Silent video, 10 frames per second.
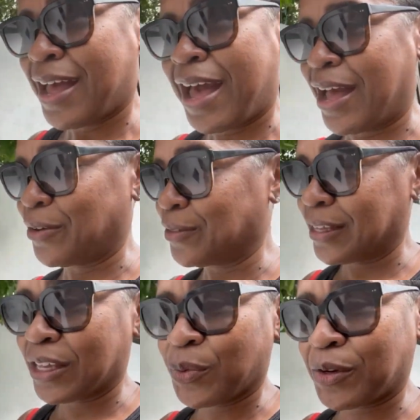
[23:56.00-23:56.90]
I don't
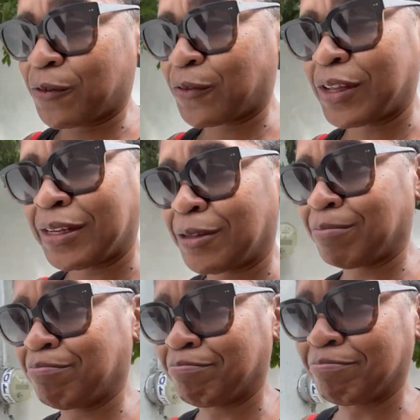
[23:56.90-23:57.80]
think it would offend them,
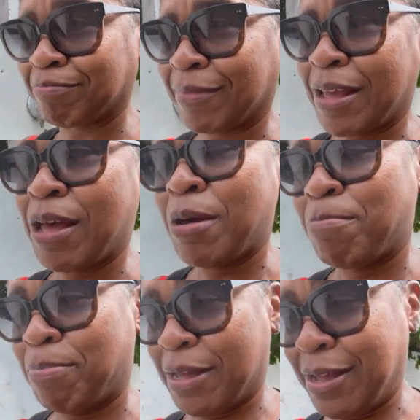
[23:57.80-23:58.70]

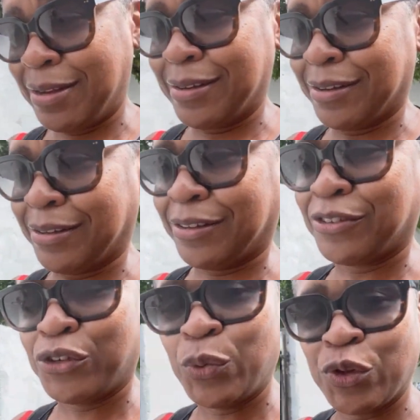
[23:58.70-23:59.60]
but
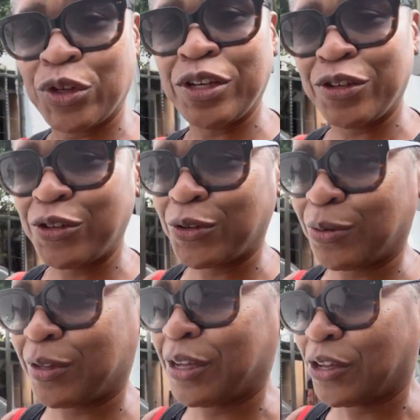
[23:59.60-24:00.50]
do what you need to do
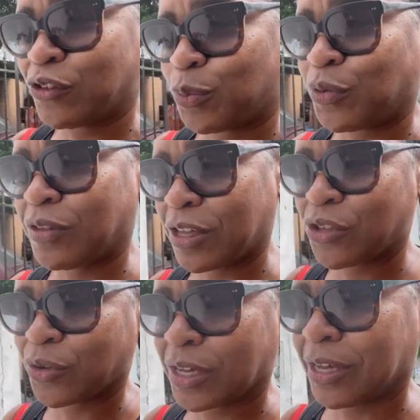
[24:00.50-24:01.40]
to protect
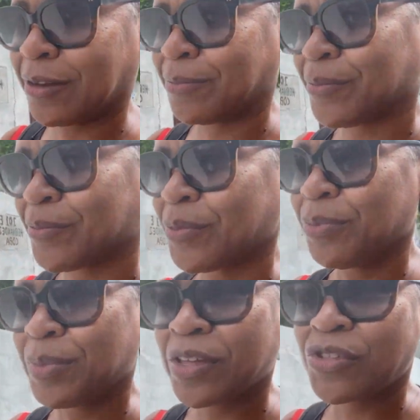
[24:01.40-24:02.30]
your gut,
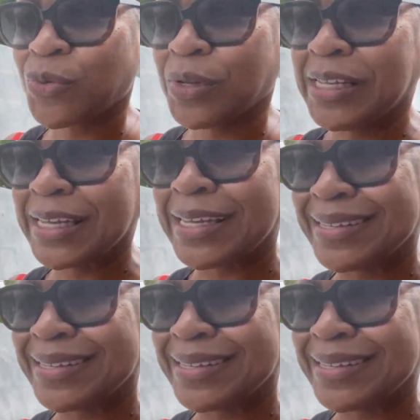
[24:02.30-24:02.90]
because you really can get